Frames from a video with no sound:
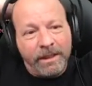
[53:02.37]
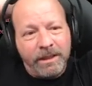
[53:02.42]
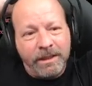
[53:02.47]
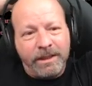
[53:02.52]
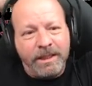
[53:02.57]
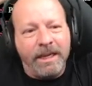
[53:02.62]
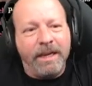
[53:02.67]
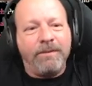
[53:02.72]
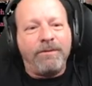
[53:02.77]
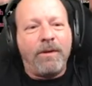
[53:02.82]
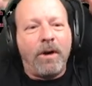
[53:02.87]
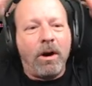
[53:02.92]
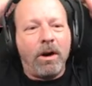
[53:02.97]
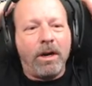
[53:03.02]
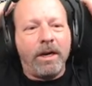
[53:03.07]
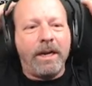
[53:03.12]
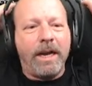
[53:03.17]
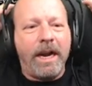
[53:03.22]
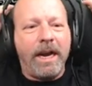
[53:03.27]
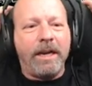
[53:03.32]

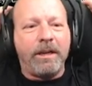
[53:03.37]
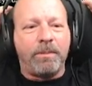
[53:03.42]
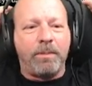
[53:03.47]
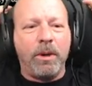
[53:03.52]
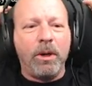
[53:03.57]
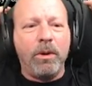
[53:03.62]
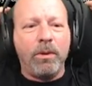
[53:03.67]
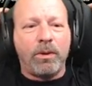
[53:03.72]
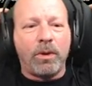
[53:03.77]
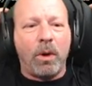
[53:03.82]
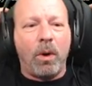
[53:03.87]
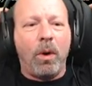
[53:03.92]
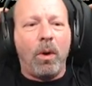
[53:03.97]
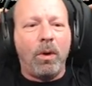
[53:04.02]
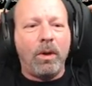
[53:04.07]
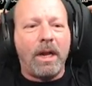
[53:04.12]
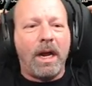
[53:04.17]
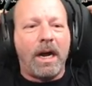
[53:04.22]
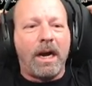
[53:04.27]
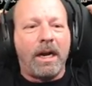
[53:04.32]
TFR in eighth. Booth.
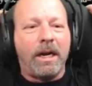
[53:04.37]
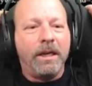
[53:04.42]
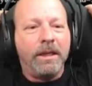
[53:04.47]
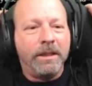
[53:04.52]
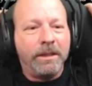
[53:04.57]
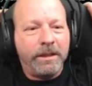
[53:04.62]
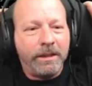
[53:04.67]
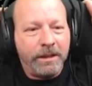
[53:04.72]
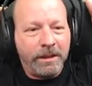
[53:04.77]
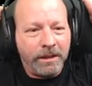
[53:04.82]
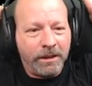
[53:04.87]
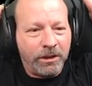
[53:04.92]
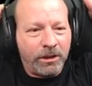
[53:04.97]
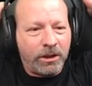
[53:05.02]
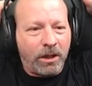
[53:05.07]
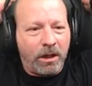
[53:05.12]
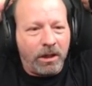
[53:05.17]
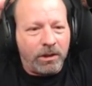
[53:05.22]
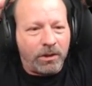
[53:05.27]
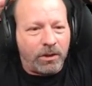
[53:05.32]
Ola.
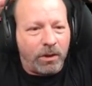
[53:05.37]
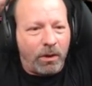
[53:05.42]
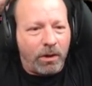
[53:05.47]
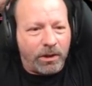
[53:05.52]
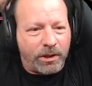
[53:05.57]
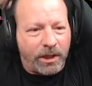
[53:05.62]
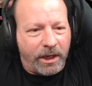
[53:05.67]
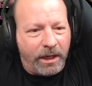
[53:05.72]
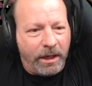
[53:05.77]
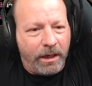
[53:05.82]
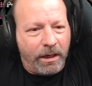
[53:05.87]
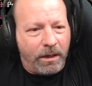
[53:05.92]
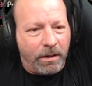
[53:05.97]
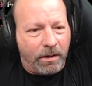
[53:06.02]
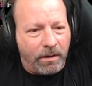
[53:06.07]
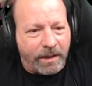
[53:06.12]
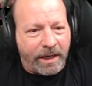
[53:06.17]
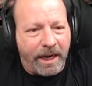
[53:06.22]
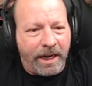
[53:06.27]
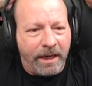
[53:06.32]
John George
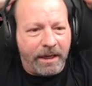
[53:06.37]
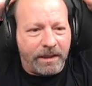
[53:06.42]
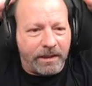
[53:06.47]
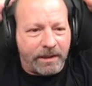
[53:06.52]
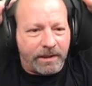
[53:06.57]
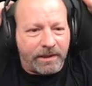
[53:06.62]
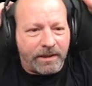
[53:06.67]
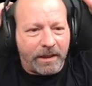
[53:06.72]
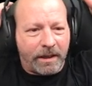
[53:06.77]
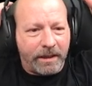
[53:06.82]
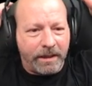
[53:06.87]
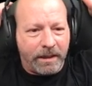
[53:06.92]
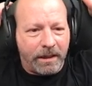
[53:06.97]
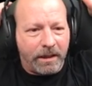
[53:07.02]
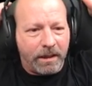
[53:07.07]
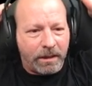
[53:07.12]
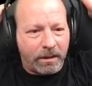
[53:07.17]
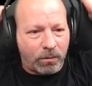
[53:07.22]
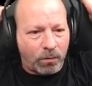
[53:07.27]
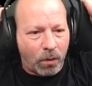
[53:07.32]
Hill. Ken.
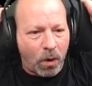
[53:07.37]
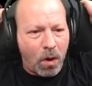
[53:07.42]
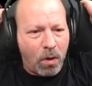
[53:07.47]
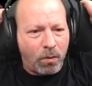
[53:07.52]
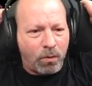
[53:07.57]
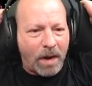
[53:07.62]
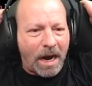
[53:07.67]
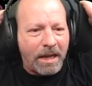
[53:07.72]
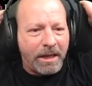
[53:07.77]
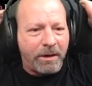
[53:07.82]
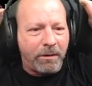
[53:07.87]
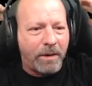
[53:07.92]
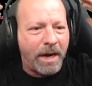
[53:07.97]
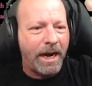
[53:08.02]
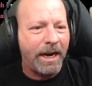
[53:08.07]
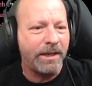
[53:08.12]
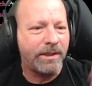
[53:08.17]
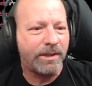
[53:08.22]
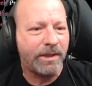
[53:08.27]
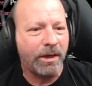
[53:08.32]
Scion. Road Rally
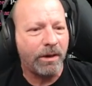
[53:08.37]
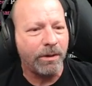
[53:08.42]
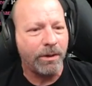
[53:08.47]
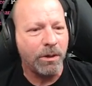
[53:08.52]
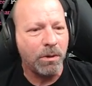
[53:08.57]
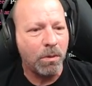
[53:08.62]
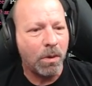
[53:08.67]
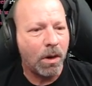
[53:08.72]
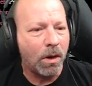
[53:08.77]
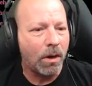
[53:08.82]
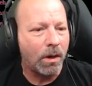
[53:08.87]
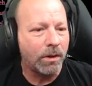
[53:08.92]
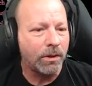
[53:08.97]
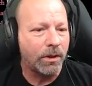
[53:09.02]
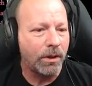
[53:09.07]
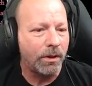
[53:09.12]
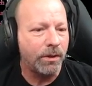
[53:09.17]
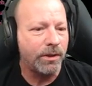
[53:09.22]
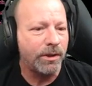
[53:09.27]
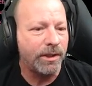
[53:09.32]
Race. There you are.
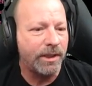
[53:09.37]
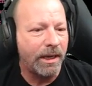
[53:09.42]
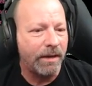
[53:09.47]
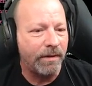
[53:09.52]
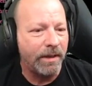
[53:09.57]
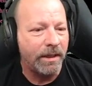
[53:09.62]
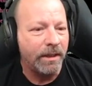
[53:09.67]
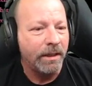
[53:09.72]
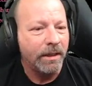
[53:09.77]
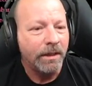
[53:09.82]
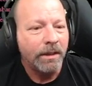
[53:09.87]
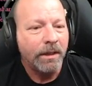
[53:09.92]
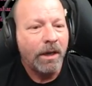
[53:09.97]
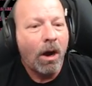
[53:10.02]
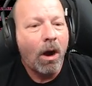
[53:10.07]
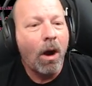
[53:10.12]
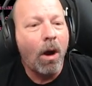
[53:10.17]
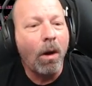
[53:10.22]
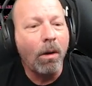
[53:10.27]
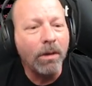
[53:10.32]
Turn seven.
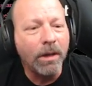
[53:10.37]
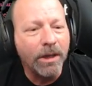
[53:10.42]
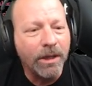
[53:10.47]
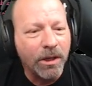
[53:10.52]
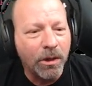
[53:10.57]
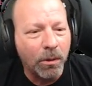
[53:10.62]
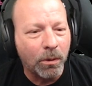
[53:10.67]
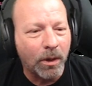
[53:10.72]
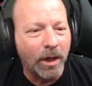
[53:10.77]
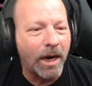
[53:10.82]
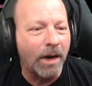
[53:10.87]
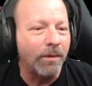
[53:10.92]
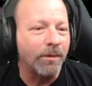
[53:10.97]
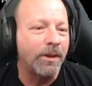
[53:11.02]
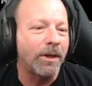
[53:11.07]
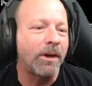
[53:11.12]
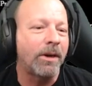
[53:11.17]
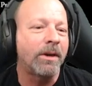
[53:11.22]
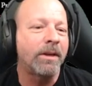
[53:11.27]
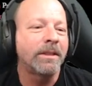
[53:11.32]
All of you are out
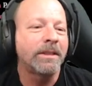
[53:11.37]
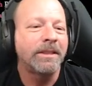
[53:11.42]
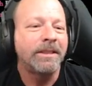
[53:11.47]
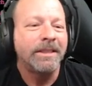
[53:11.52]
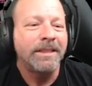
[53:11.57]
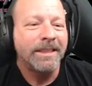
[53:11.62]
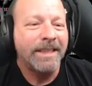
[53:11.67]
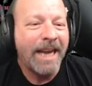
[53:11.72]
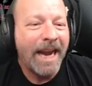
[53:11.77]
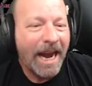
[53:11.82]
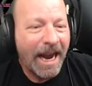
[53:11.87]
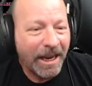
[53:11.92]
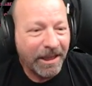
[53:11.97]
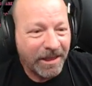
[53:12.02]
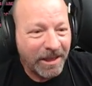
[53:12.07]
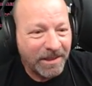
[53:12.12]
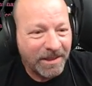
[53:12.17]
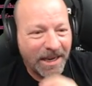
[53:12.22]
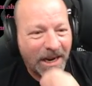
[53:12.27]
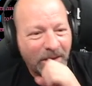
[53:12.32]
there. Kath
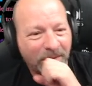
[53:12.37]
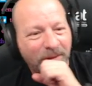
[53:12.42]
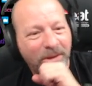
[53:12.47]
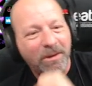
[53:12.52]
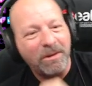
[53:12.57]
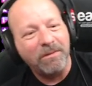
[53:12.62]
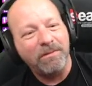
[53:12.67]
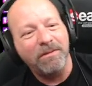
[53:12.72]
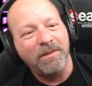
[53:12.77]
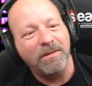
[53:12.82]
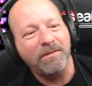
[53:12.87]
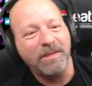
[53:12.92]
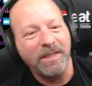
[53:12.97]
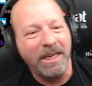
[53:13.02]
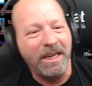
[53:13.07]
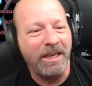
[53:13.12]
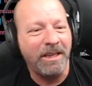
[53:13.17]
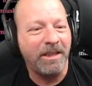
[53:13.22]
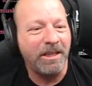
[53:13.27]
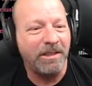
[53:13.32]
is out there in
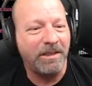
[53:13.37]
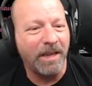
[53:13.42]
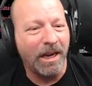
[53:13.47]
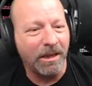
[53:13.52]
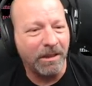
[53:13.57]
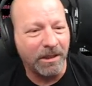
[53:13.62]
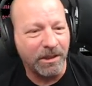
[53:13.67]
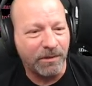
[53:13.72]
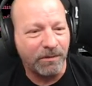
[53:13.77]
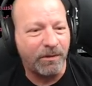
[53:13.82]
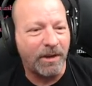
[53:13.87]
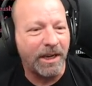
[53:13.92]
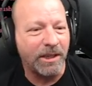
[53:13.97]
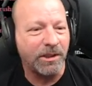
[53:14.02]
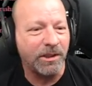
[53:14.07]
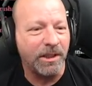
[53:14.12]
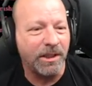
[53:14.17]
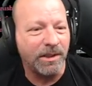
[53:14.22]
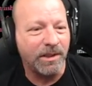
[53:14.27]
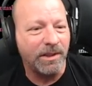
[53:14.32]
15th. Douglas
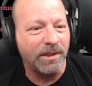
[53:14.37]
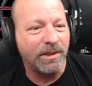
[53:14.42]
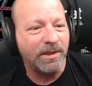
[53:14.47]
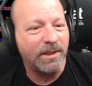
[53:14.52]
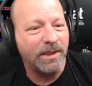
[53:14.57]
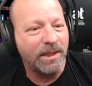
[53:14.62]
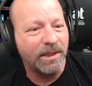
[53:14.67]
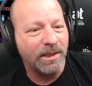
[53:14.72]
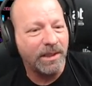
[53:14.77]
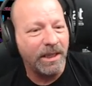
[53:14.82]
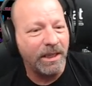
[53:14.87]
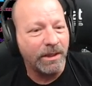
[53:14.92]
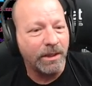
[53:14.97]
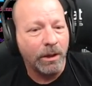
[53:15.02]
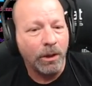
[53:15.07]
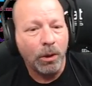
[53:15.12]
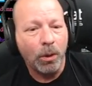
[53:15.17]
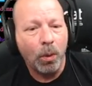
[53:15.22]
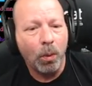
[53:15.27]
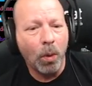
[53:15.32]
Freshness in 16th.
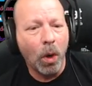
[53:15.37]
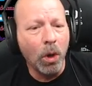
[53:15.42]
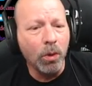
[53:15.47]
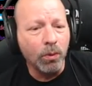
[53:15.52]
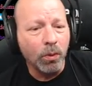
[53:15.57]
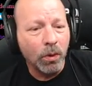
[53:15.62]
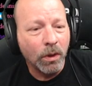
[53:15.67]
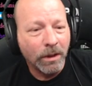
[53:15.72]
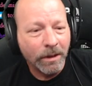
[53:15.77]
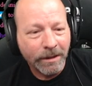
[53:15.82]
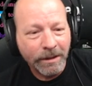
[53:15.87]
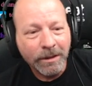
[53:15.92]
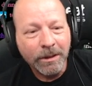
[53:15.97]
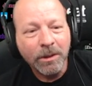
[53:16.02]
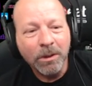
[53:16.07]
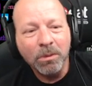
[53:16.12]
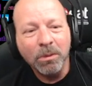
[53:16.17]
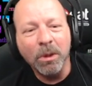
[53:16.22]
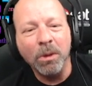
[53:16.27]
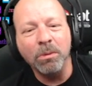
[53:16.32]
Woot!
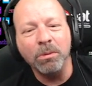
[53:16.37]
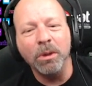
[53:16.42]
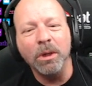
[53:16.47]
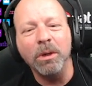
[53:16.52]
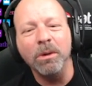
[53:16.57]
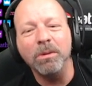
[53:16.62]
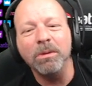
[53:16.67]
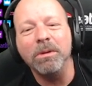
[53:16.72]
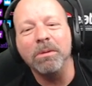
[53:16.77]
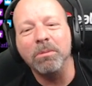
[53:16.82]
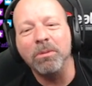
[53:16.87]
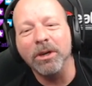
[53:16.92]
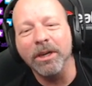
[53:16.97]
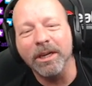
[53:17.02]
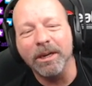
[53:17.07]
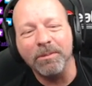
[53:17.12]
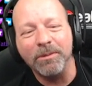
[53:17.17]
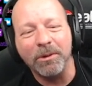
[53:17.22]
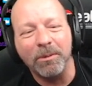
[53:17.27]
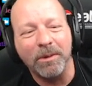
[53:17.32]
Woot woot!
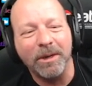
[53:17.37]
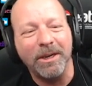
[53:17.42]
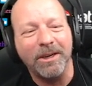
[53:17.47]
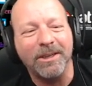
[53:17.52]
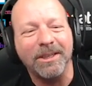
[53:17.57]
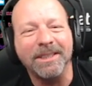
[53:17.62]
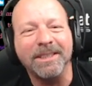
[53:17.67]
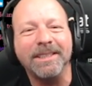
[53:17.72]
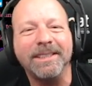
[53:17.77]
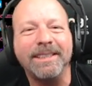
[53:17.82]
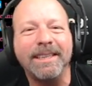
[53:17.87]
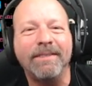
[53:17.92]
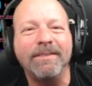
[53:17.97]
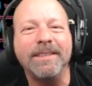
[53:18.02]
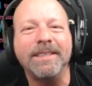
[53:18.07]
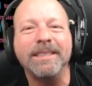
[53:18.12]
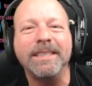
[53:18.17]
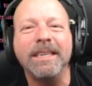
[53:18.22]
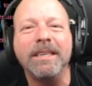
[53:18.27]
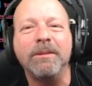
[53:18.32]
Bringing up the rear in
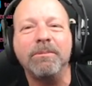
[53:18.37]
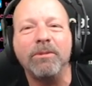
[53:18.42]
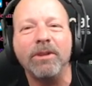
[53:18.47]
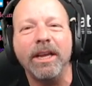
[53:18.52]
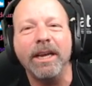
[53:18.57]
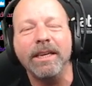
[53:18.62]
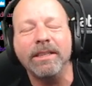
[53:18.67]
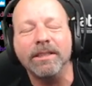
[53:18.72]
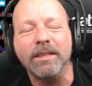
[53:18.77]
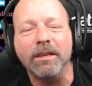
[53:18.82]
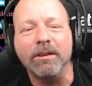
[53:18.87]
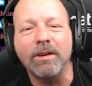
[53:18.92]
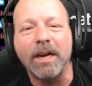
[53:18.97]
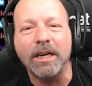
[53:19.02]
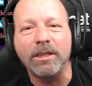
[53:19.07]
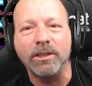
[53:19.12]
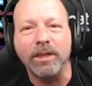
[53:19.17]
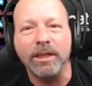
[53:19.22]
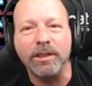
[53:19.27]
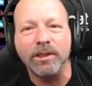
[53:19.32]
17th place.
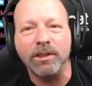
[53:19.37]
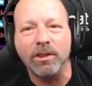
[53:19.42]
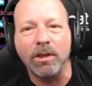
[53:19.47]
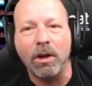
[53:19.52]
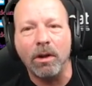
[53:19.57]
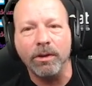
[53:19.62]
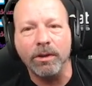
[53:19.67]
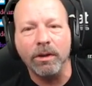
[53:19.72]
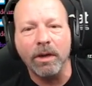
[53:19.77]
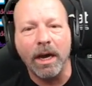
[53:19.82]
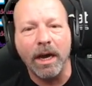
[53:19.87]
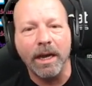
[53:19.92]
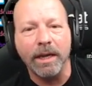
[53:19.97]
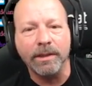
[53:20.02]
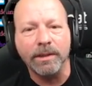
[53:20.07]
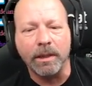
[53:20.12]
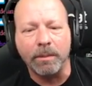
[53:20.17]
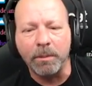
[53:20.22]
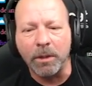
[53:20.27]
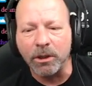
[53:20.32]
Congratulations all you
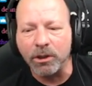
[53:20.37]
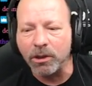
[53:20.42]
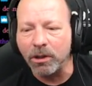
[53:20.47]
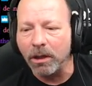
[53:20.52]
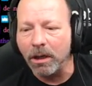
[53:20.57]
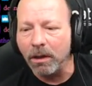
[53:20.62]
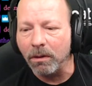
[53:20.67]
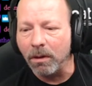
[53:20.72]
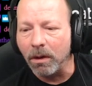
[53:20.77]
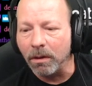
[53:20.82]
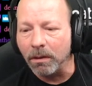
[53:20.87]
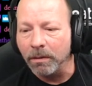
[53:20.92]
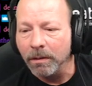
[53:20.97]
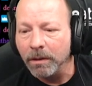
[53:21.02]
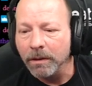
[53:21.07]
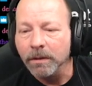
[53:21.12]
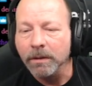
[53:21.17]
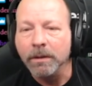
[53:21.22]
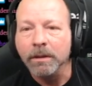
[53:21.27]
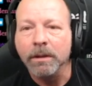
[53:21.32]
guys. I'm not sure how long
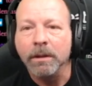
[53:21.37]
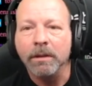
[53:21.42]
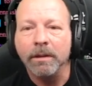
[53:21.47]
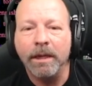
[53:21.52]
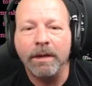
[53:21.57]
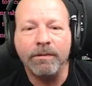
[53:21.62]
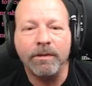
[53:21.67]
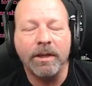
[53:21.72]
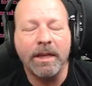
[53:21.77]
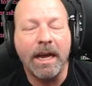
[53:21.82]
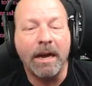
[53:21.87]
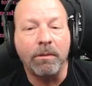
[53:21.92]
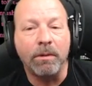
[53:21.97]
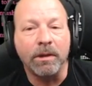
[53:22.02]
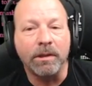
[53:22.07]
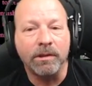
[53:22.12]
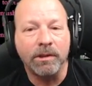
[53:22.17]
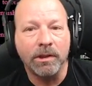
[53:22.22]
left in that one.